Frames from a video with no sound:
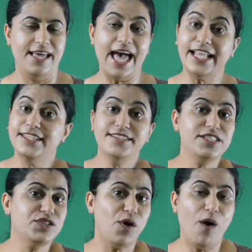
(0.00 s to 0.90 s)
And this
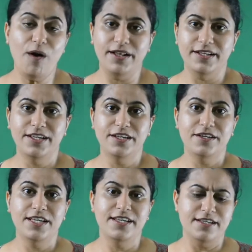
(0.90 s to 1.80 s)
is all
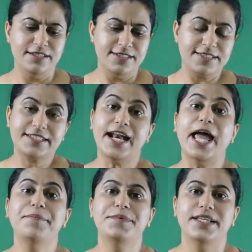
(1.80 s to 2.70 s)

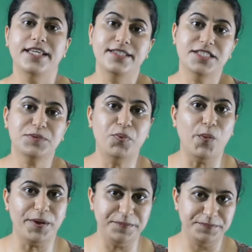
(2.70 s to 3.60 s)
described in this
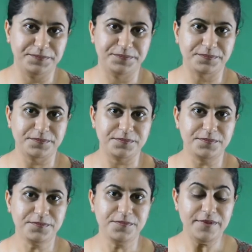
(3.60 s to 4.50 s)
poem.
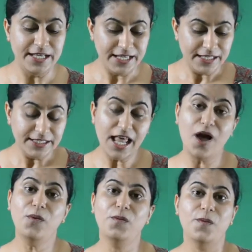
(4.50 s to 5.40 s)

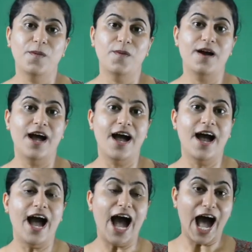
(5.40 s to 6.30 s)
Now,
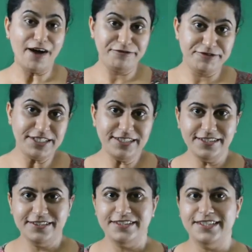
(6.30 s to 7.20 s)
after
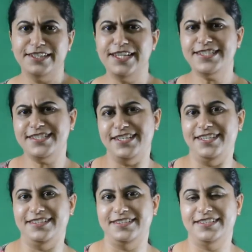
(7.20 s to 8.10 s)

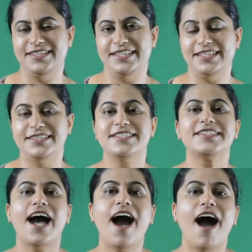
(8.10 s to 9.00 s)
listening this
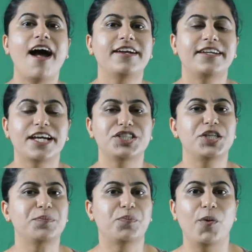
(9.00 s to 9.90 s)

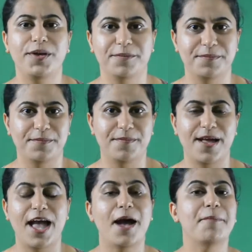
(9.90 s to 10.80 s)
heart-touching poem,
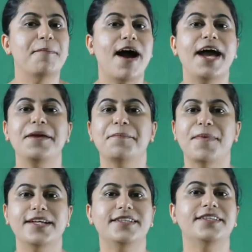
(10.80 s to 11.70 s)
My
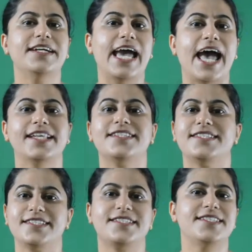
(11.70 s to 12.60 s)
Mother at
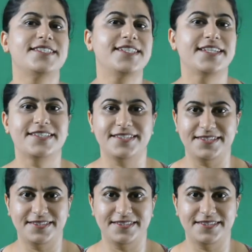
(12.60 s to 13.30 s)
66,